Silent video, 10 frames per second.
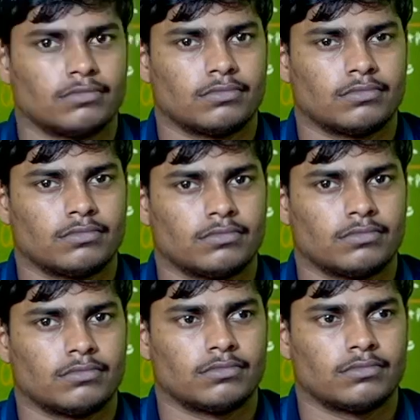
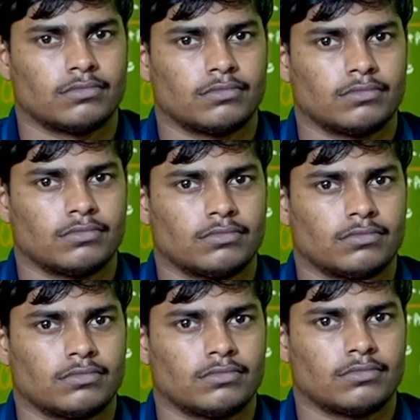
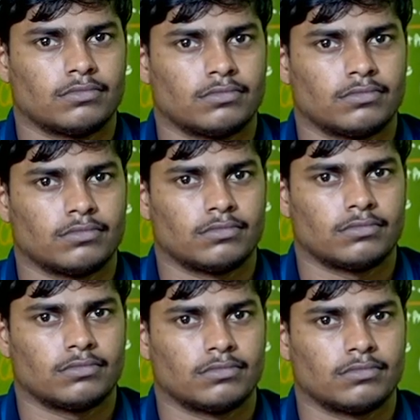
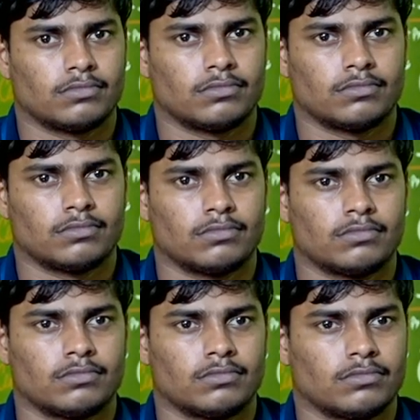
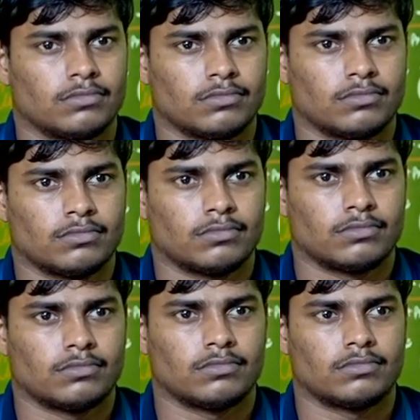
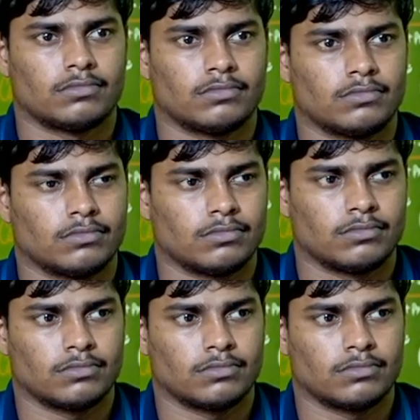(not speaking)